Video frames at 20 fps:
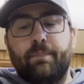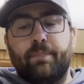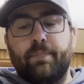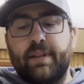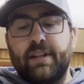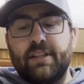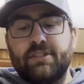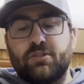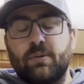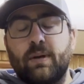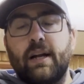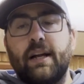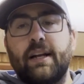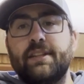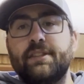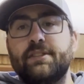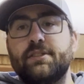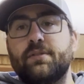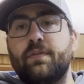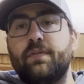This rod
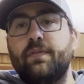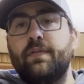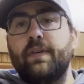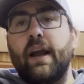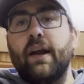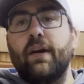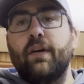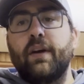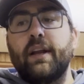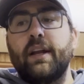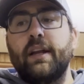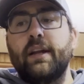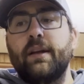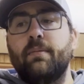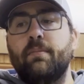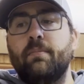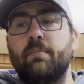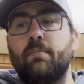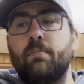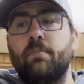is very
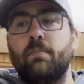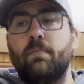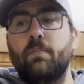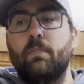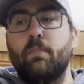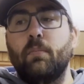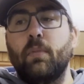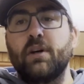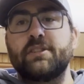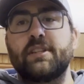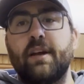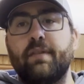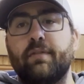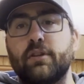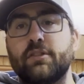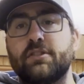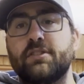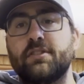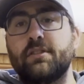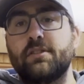
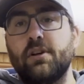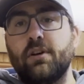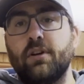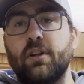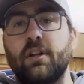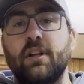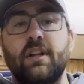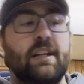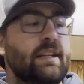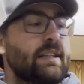multi-versatile.